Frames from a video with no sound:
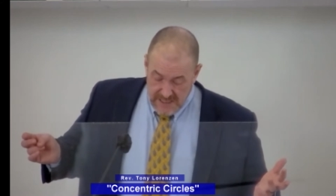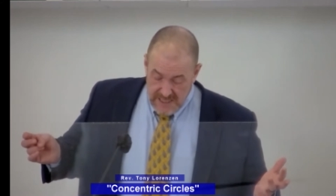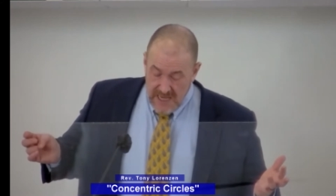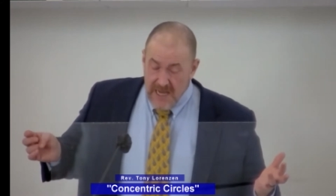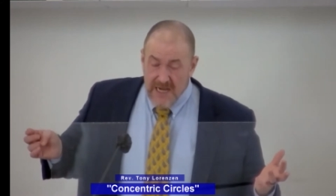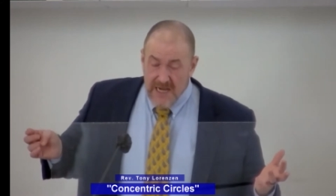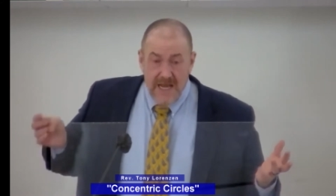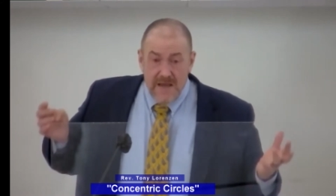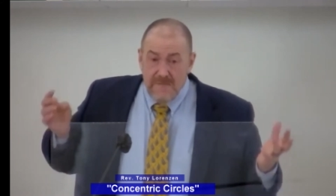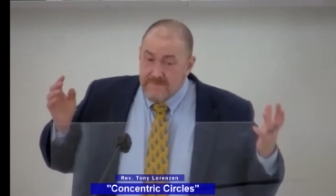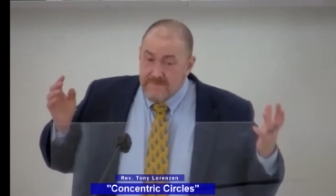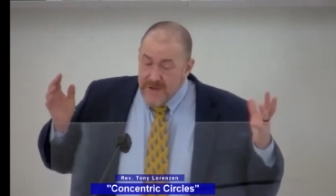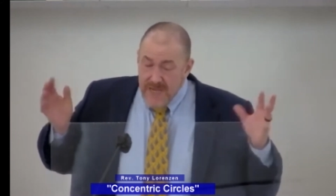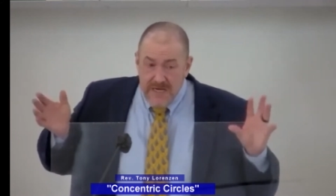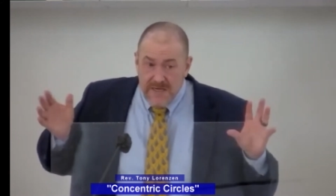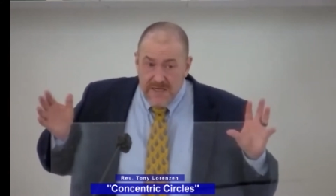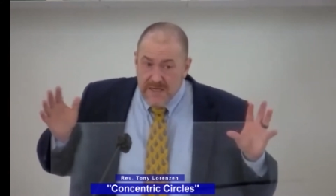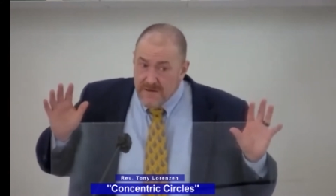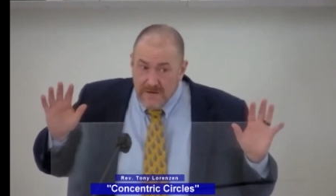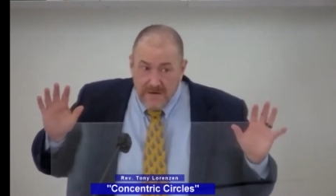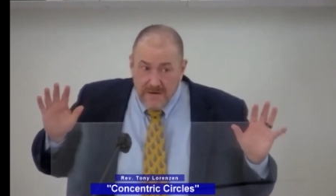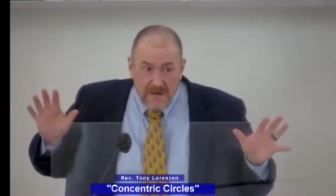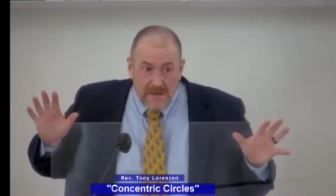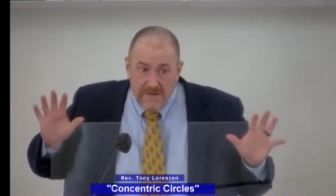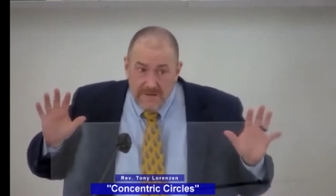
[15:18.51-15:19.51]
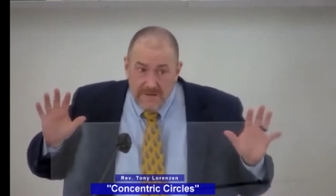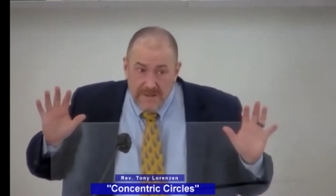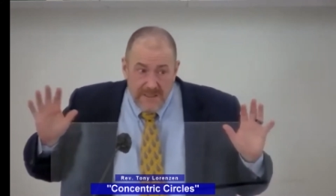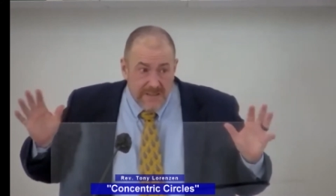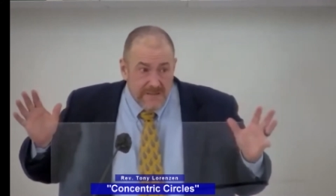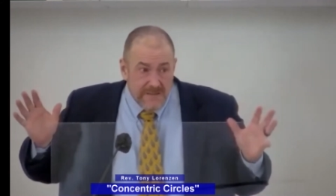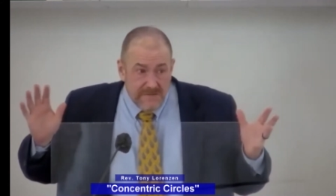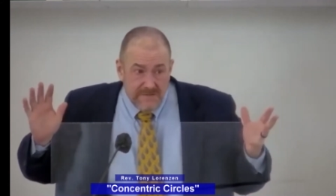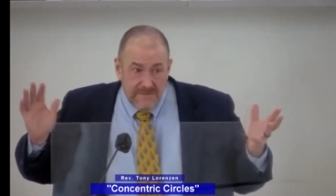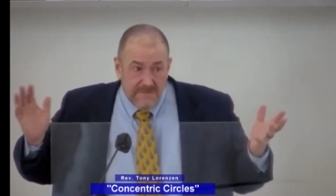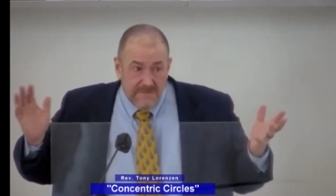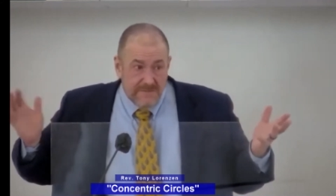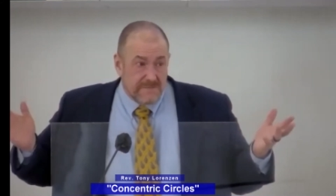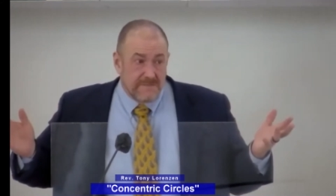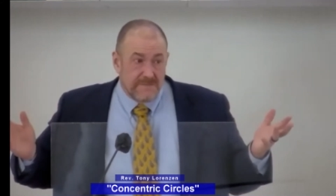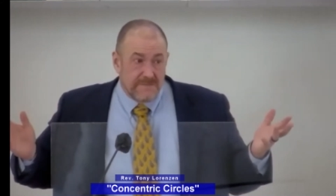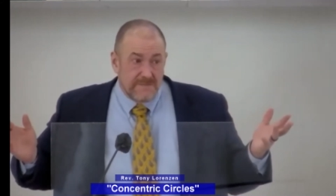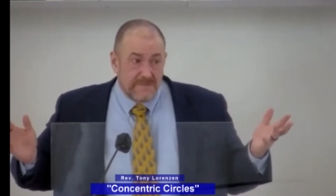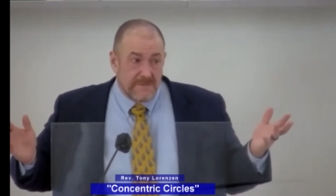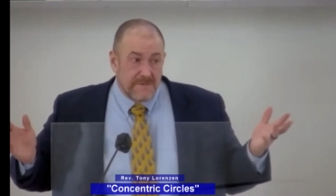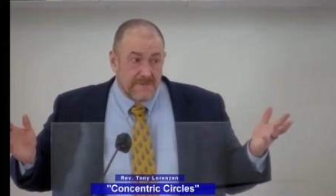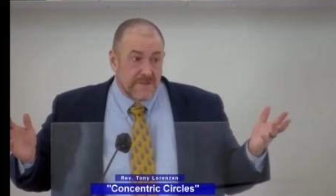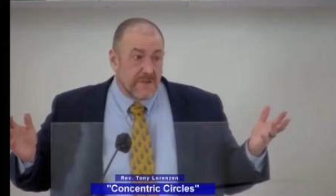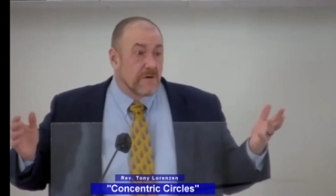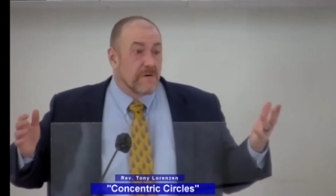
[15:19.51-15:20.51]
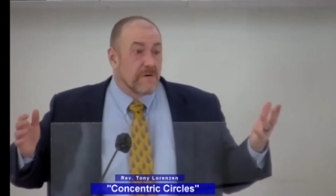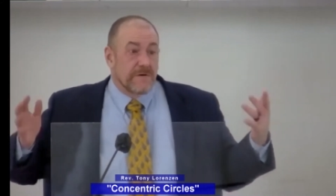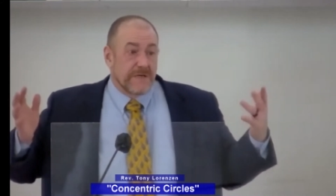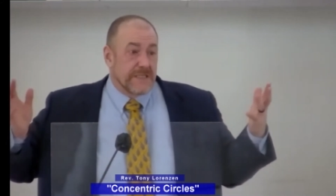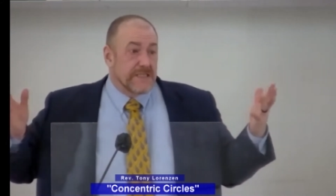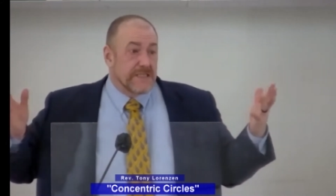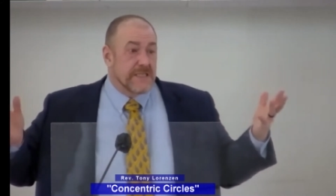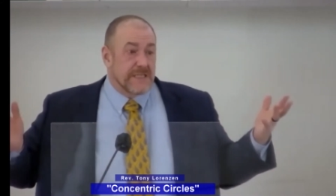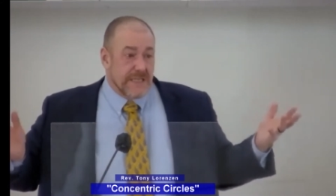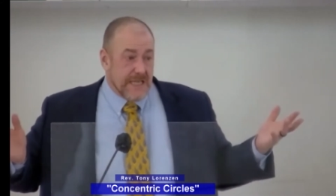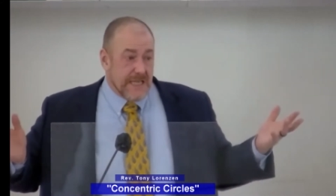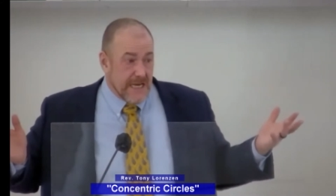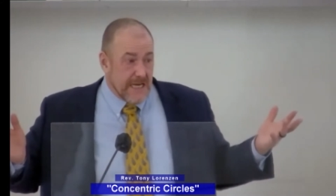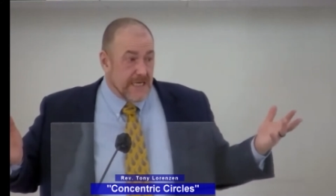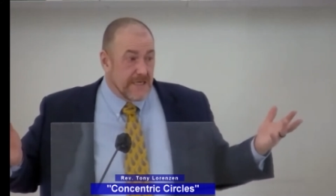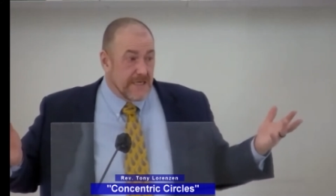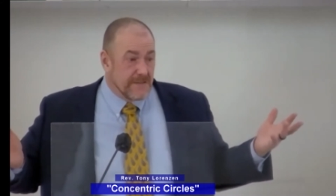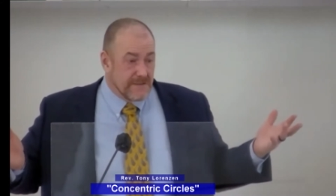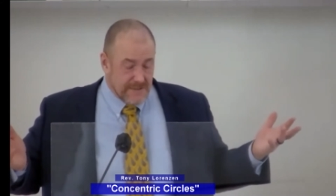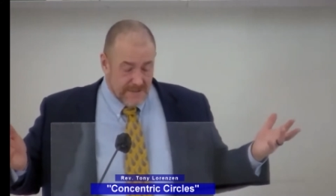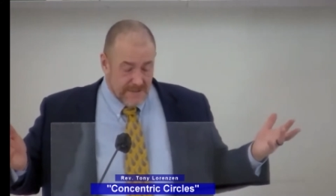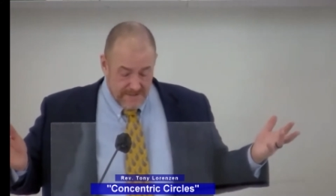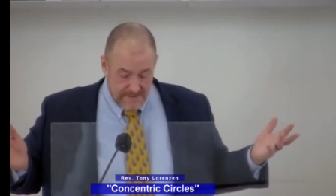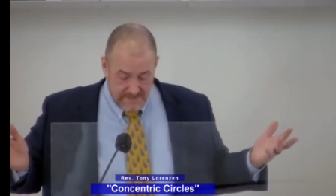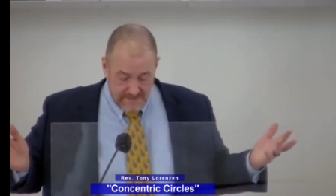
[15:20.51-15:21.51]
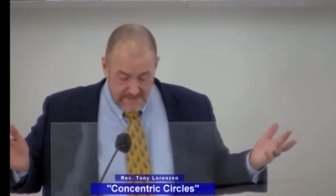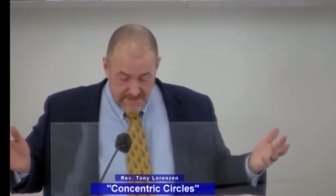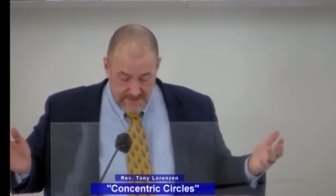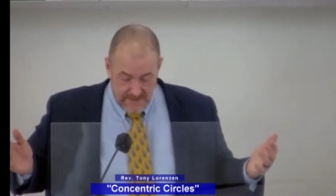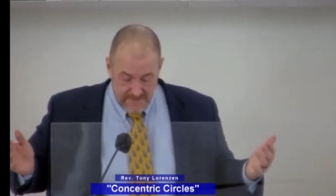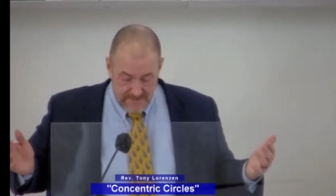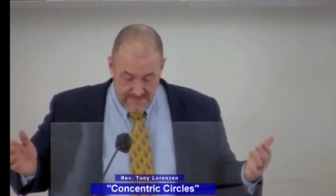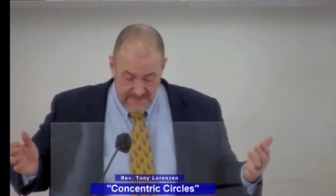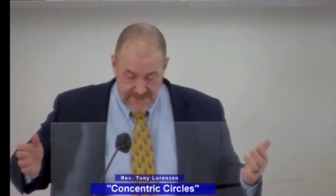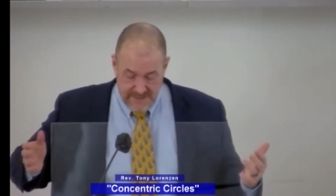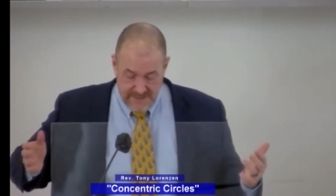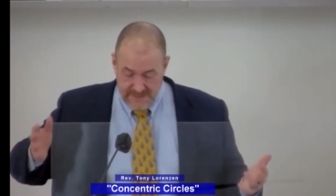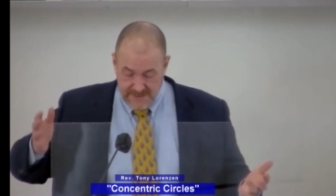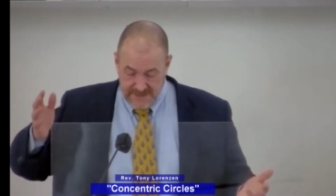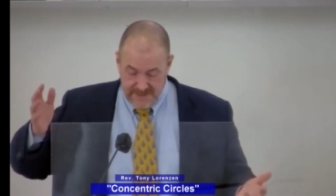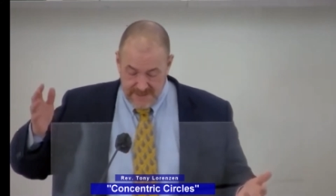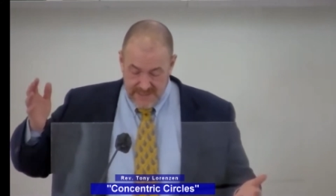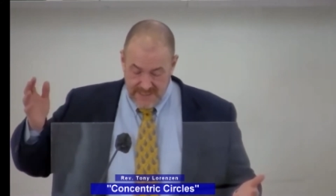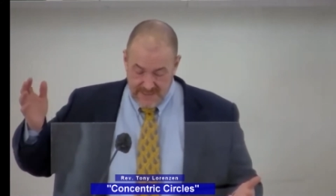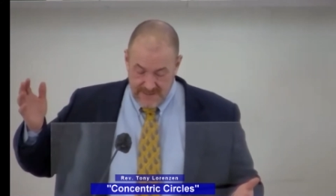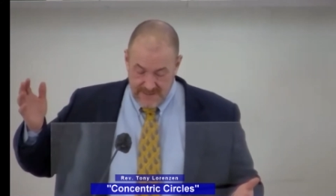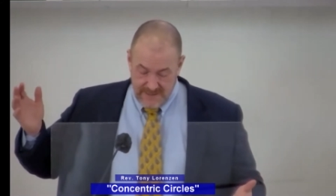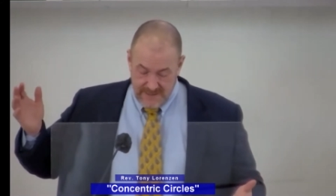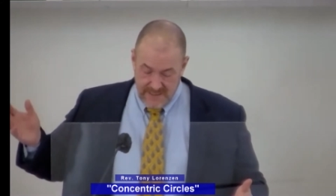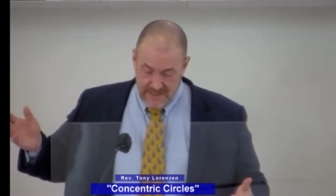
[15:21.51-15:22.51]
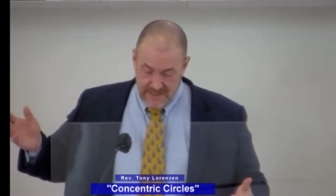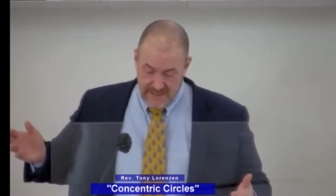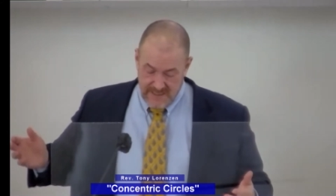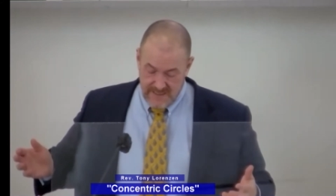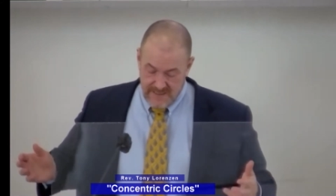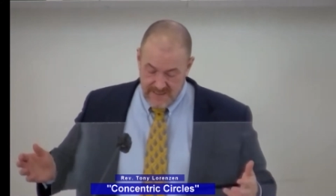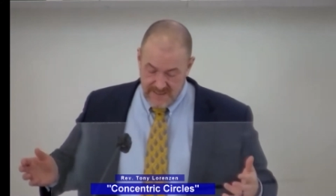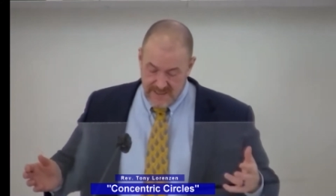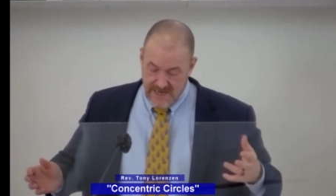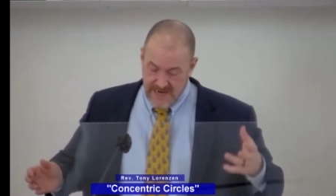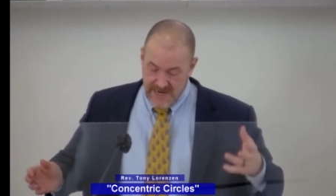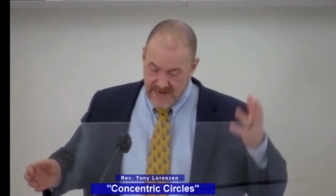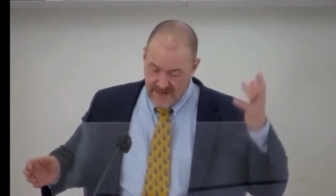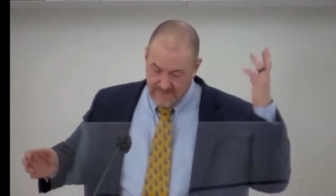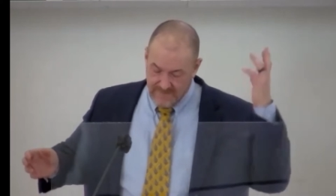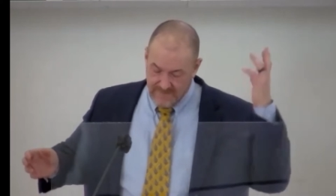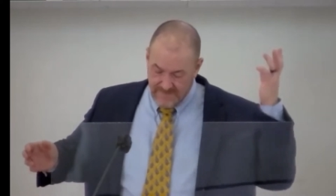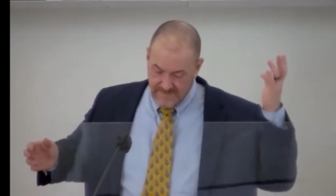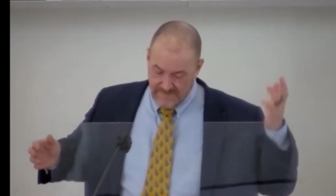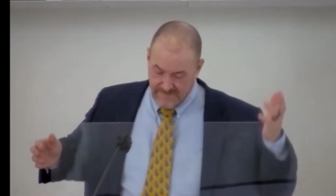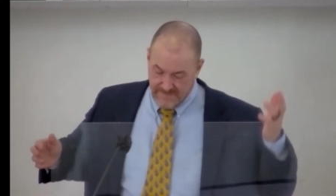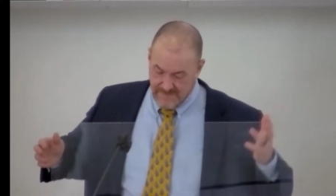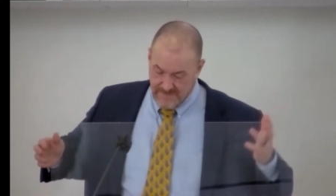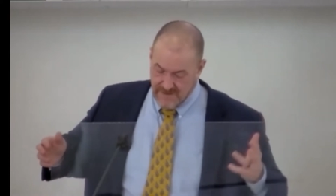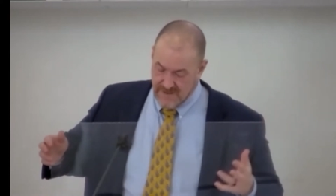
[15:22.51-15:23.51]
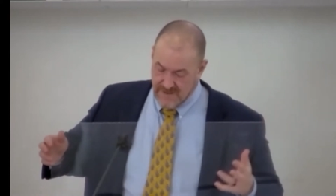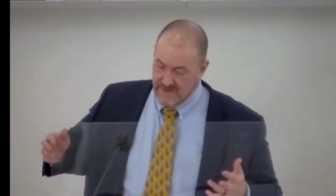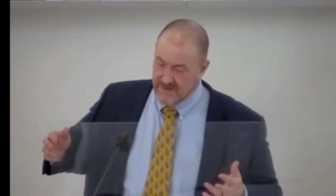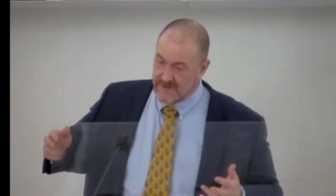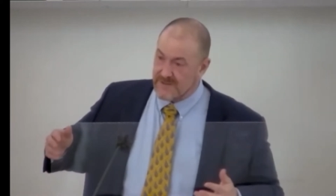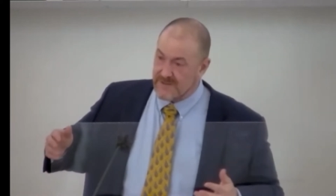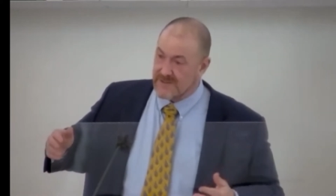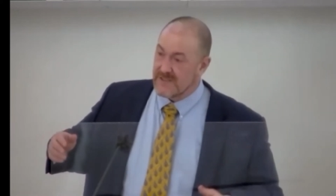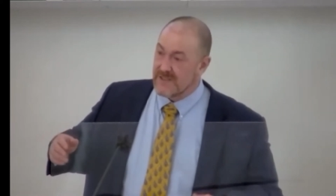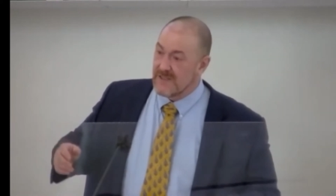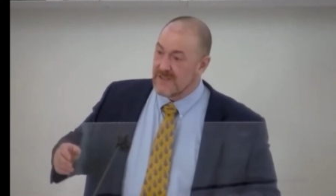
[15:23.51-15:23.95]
and I've been to all the tourist things, you know, Disneyland, Niagara Falls,